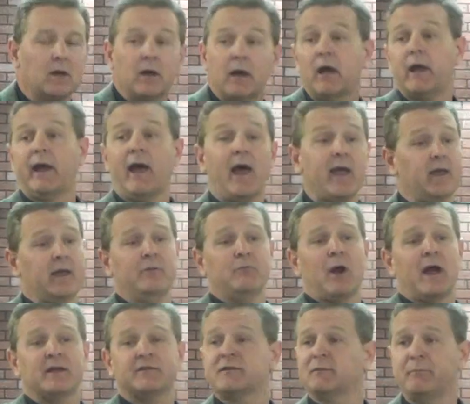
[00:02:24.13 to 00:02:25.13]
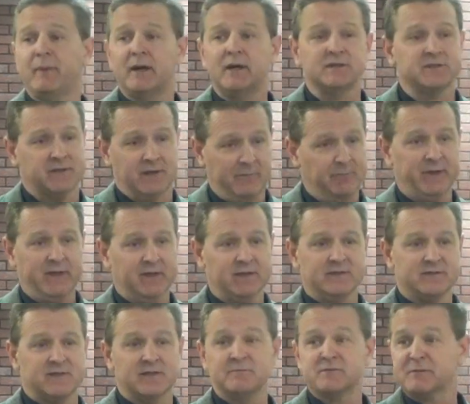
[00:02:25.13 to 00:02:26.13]
Hey, he writes a budget. I mean, he
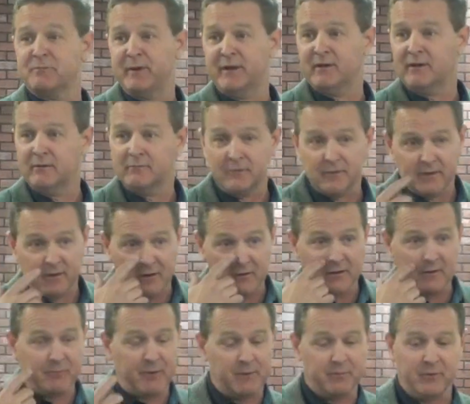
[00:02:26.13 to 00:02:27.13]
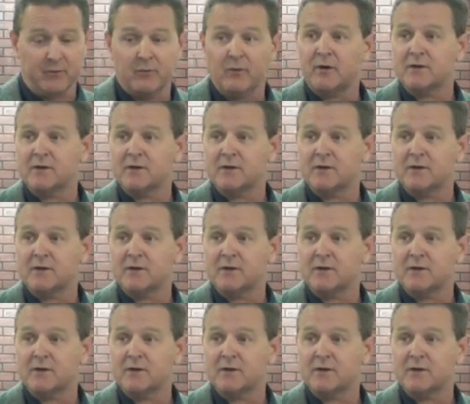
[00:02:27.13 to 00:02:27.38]
seems to be one of the only people in